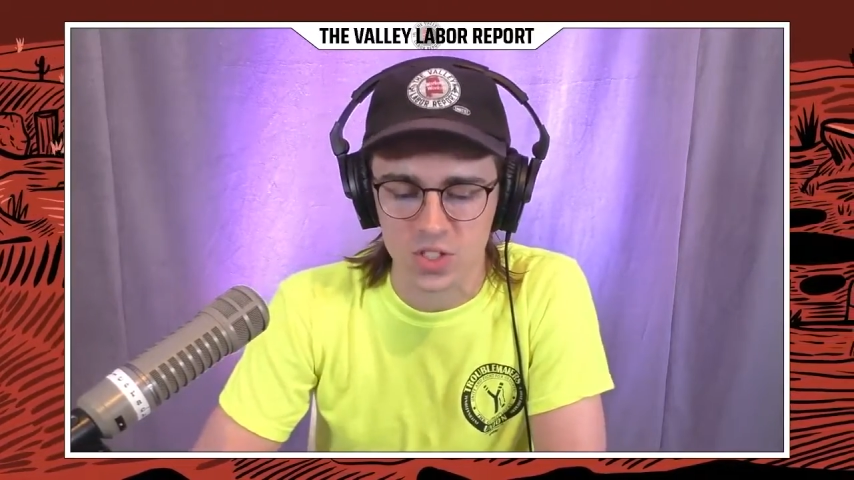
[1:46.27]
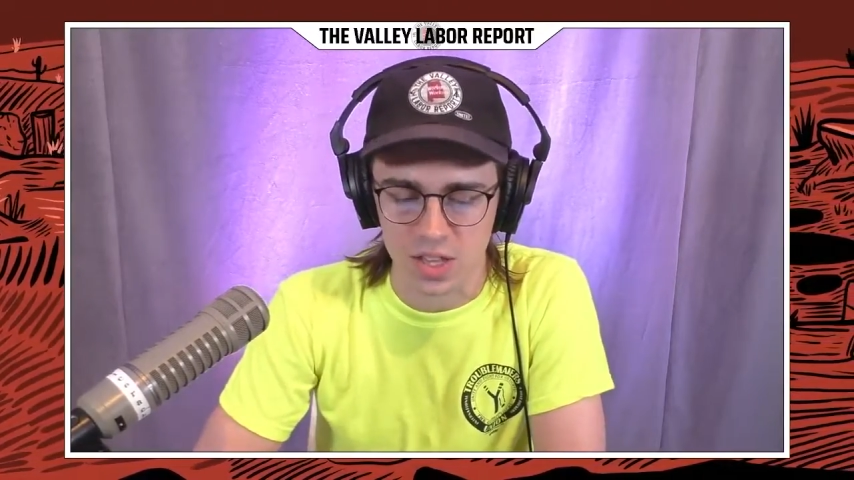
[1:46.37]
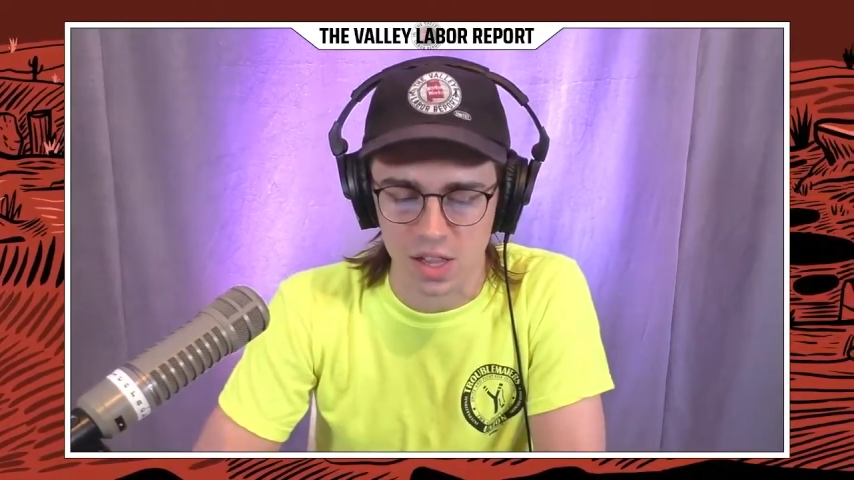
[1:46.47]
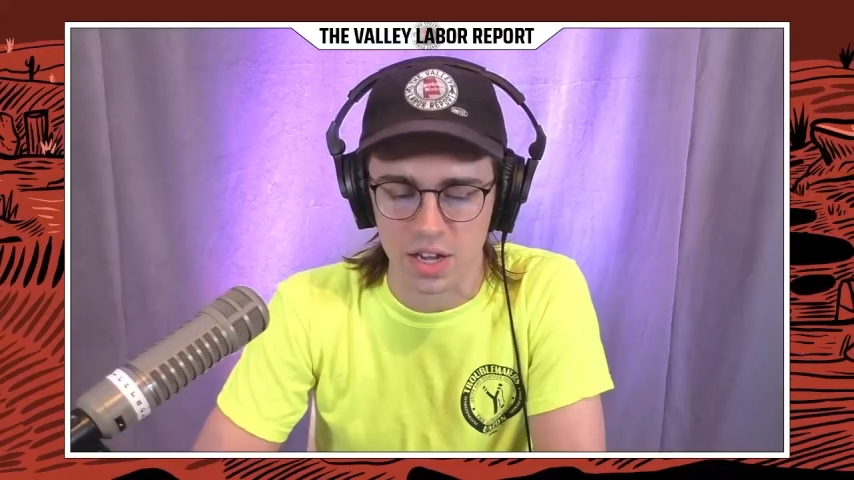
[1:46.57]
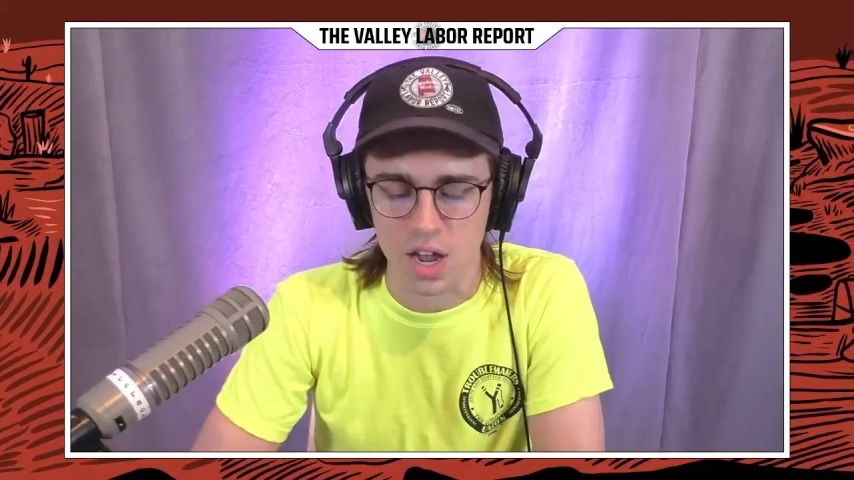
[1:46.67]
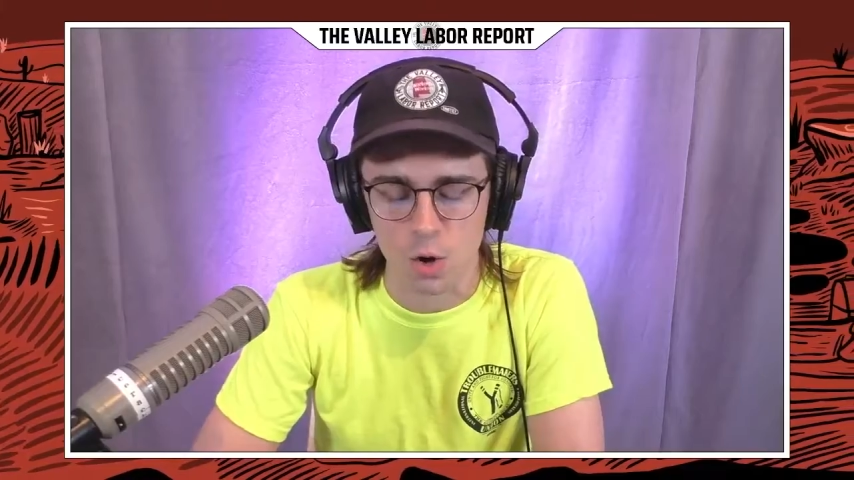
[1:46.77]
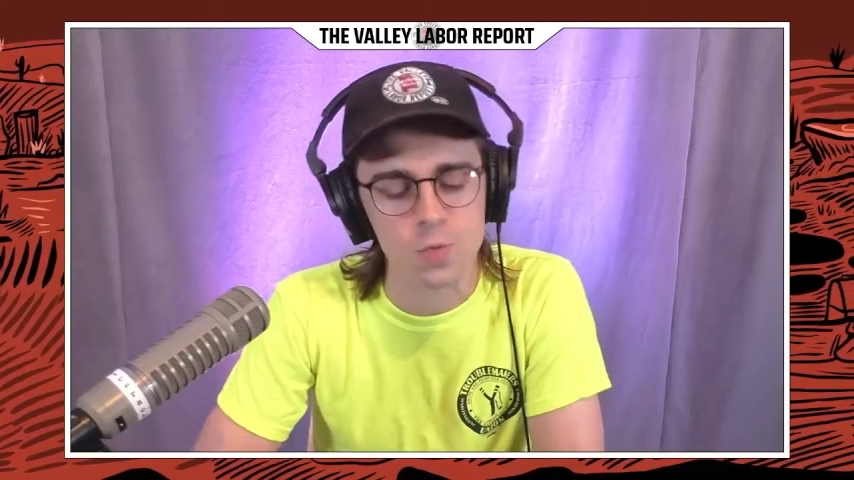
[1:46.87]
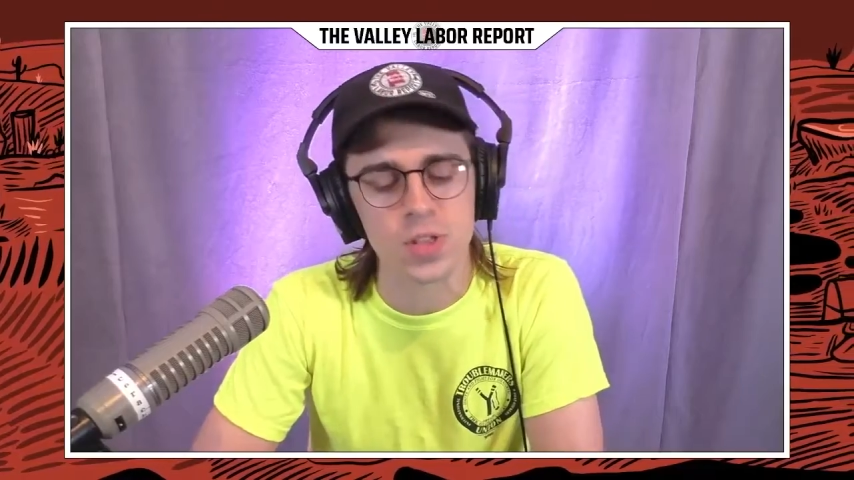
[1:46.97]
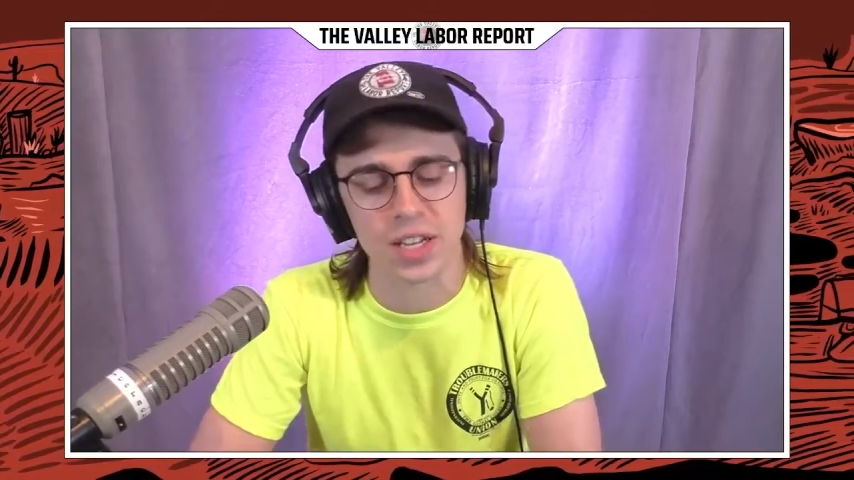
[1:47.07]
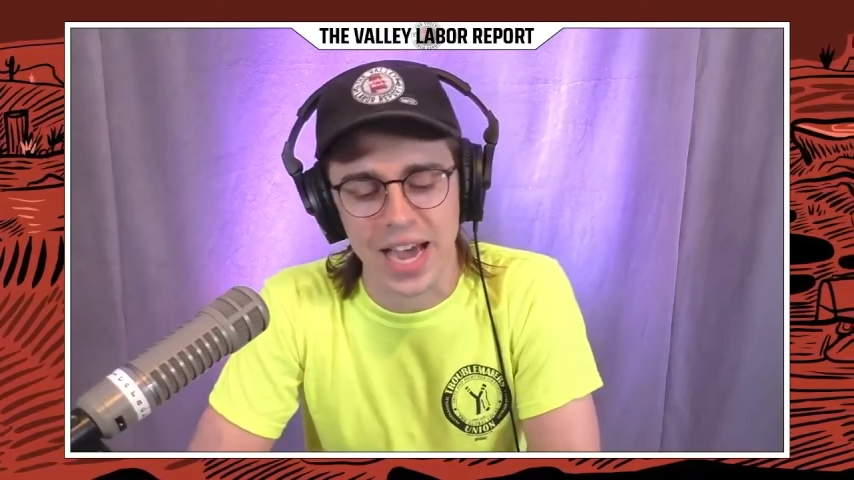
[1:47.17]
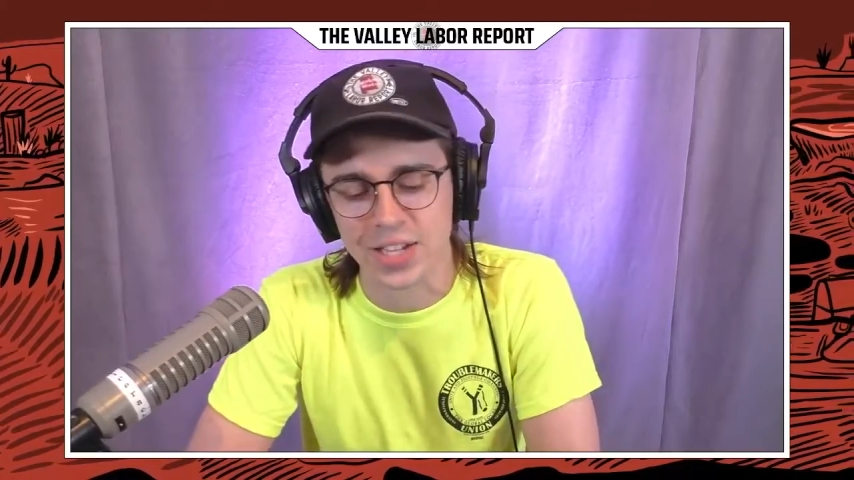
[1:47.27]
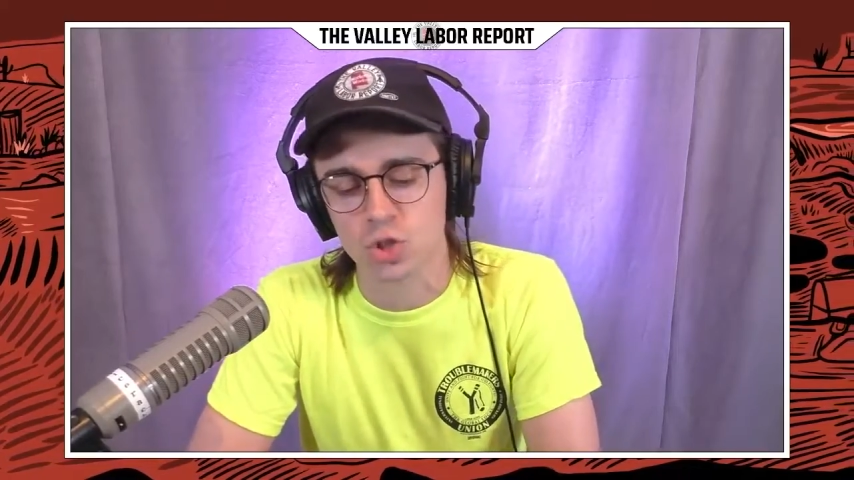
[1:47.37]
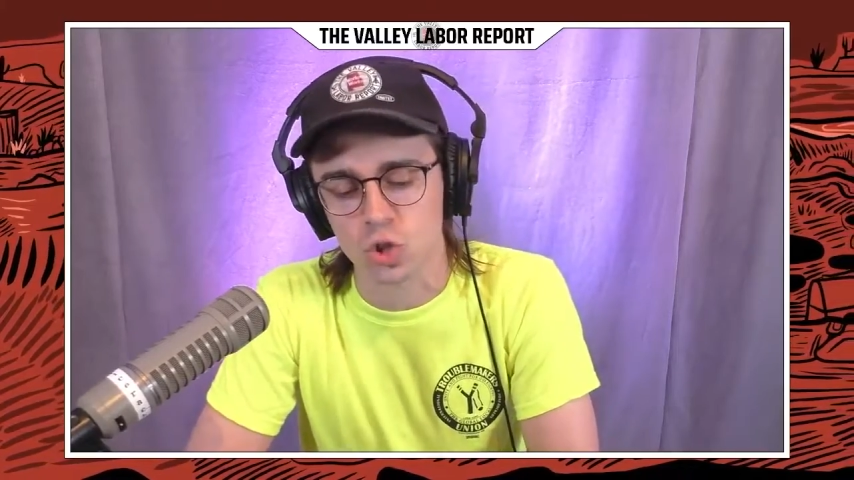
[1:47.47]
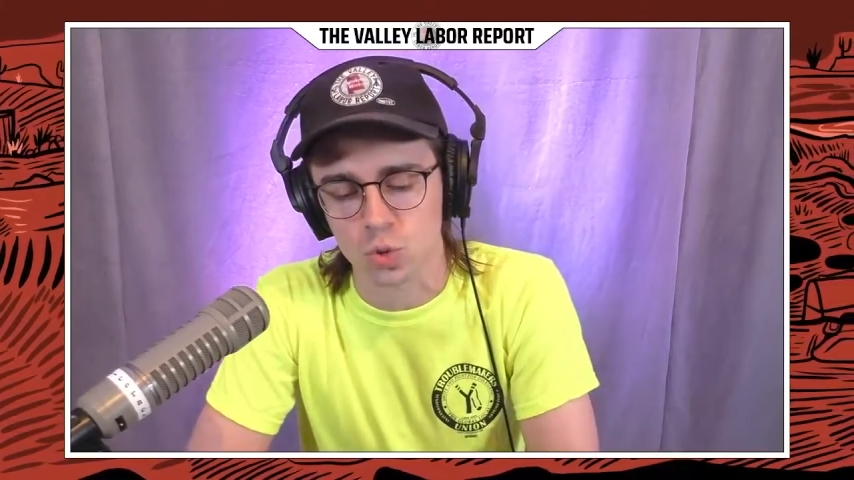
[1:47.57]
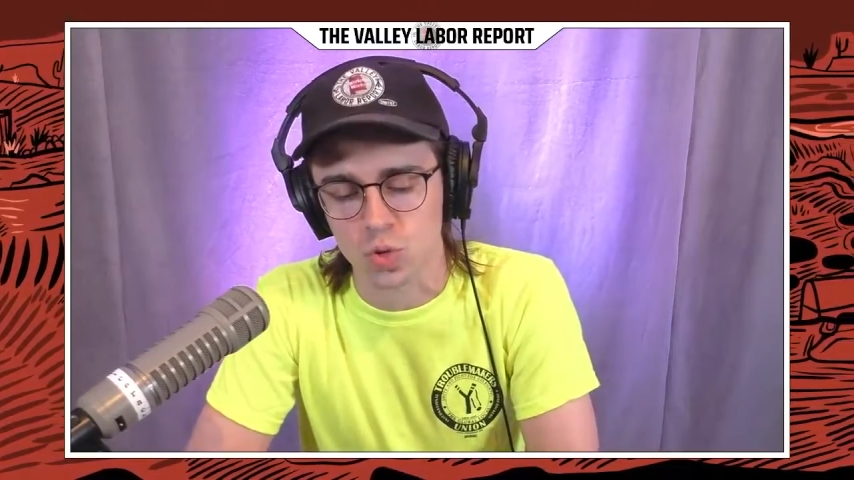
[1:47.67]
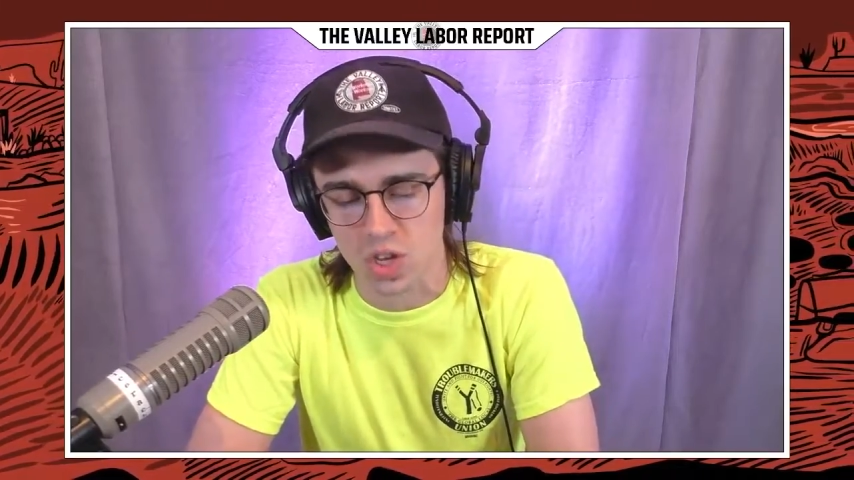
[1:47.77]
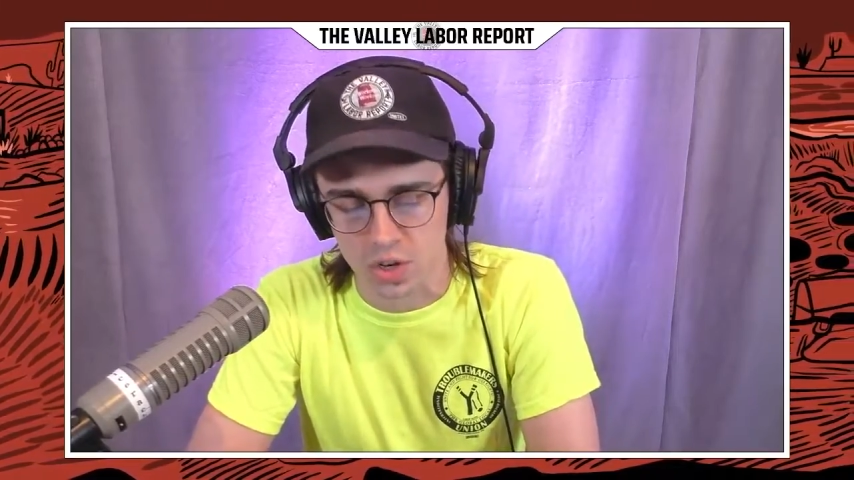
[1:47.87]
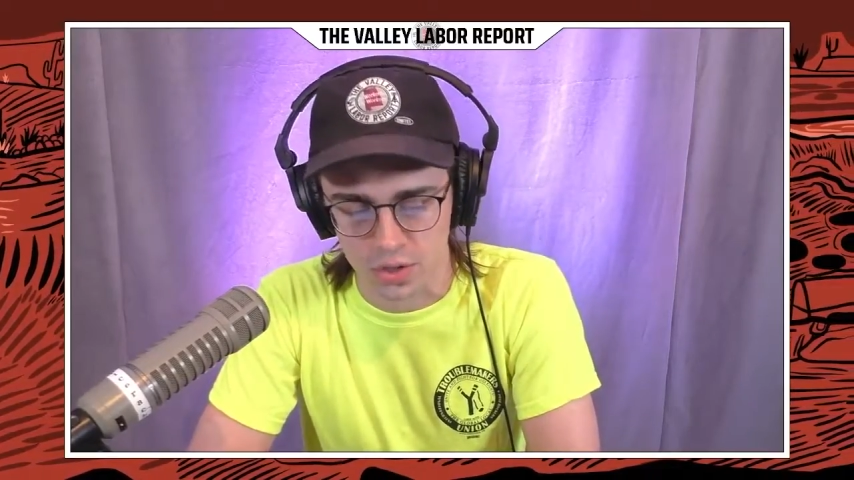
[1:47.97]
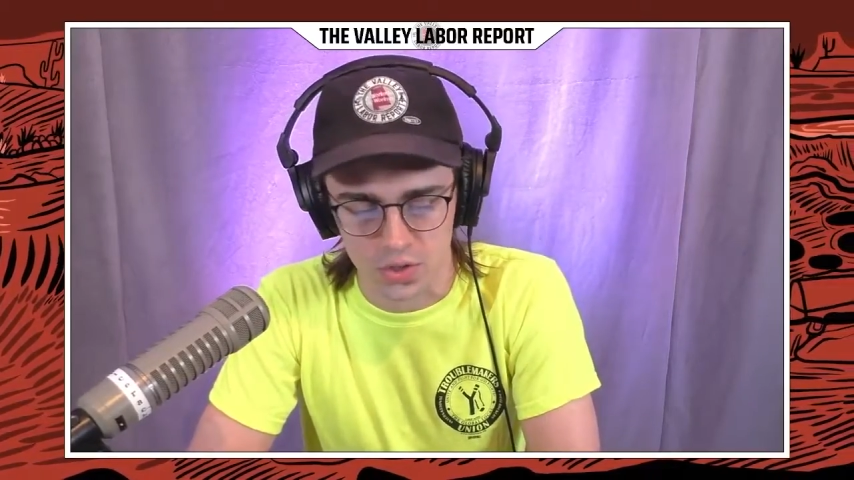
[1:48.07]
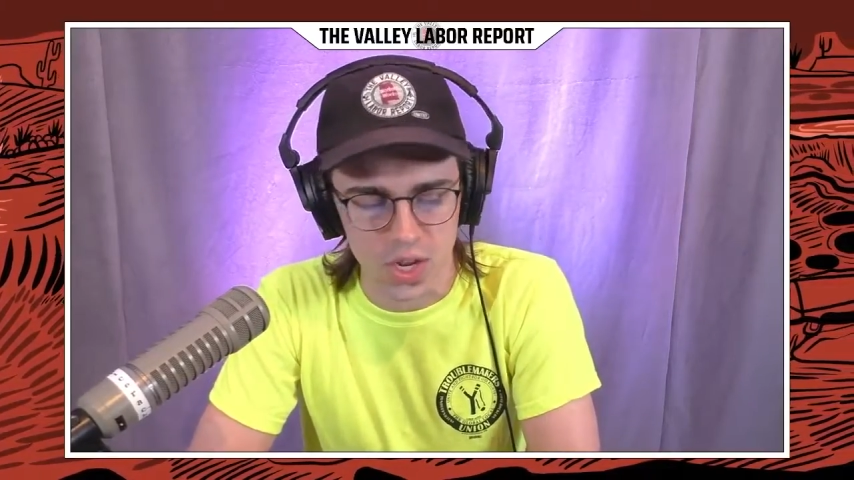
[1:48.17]
facility over the last 2
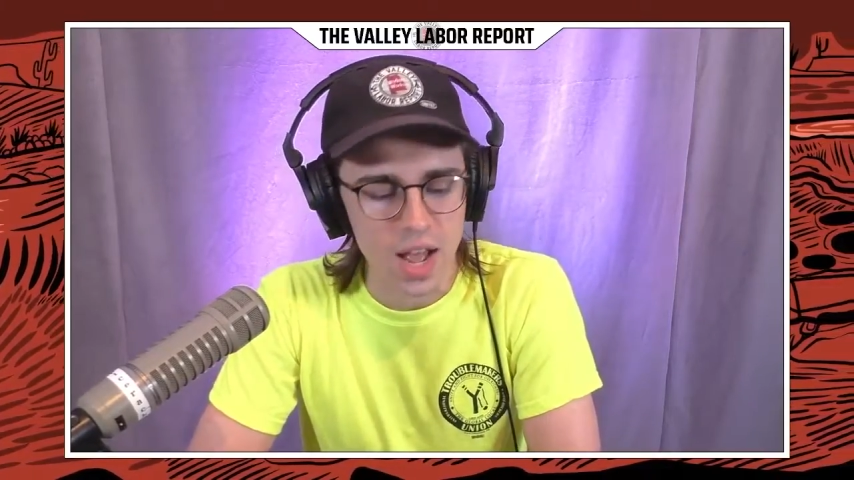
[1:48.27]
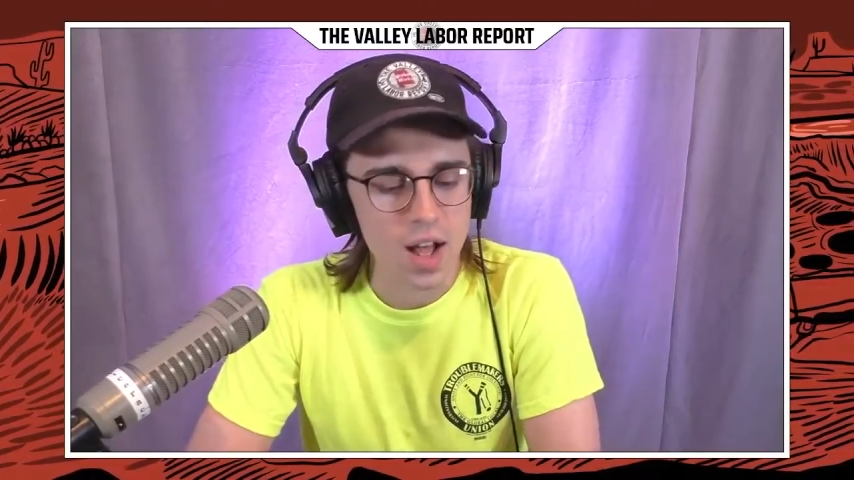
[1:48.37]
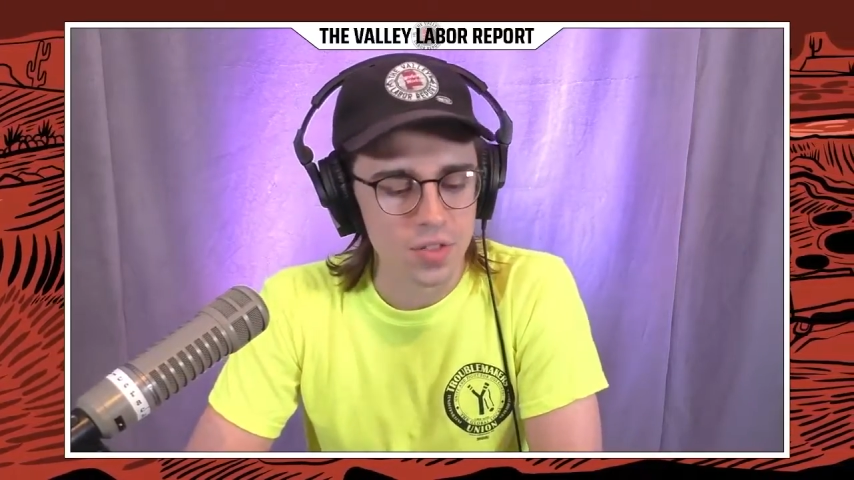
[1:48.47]
years.